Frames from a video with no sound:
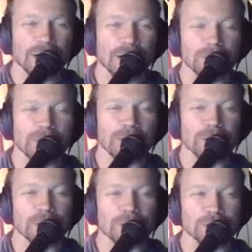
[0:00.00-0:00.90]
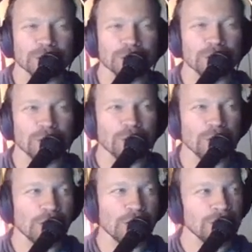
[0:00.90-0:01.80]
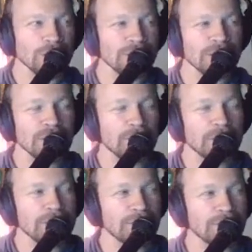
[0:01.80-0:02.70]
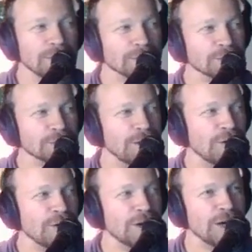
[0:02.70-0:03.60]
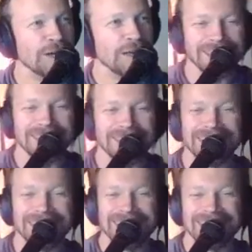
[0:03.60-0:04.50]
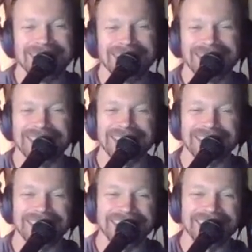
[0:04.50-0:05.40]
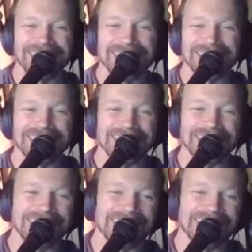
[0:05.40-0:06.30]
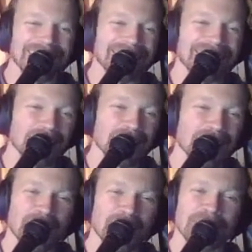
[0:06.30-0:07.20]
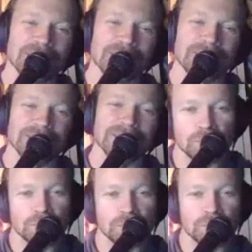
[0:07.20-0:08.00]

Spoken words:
(not speaking)